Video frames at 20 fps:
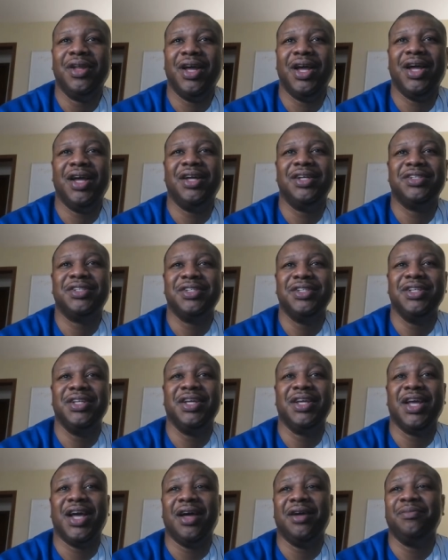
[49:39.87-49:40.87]
Ah, she
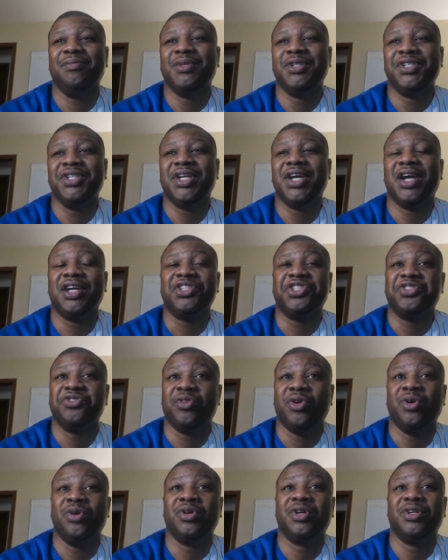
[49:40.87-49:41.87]
didn't got, but she got
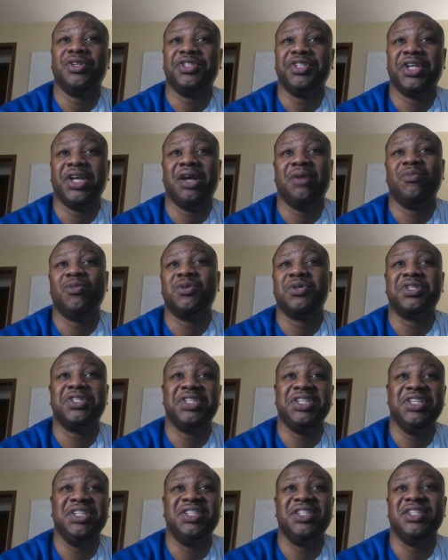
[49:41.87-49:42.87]
stronger. She got more
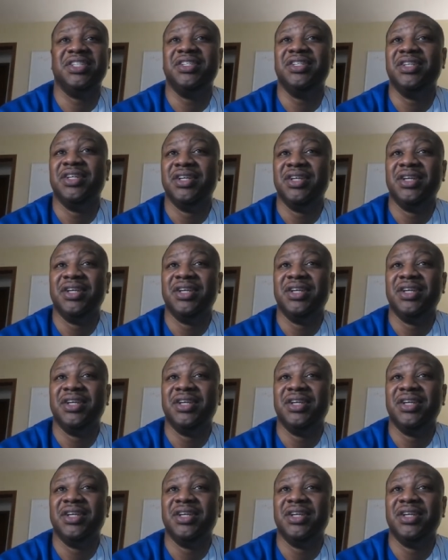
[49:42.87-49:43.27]
seasoned.